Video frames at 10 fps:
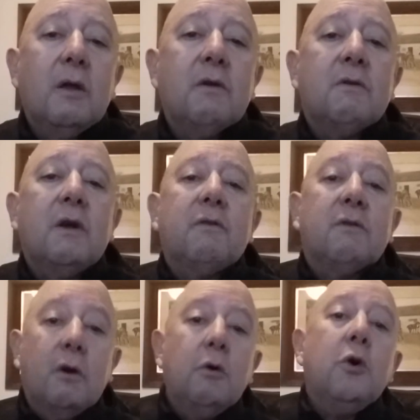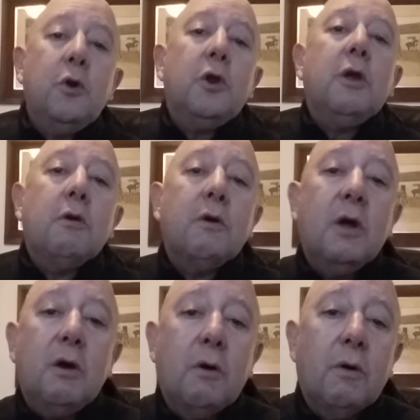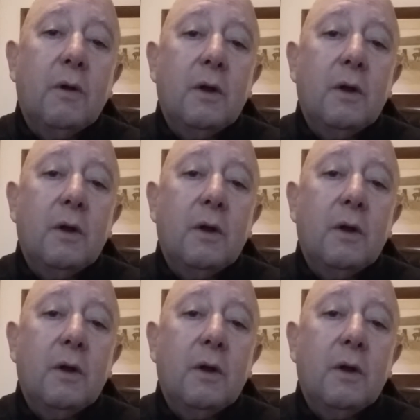Just say, so who do you know?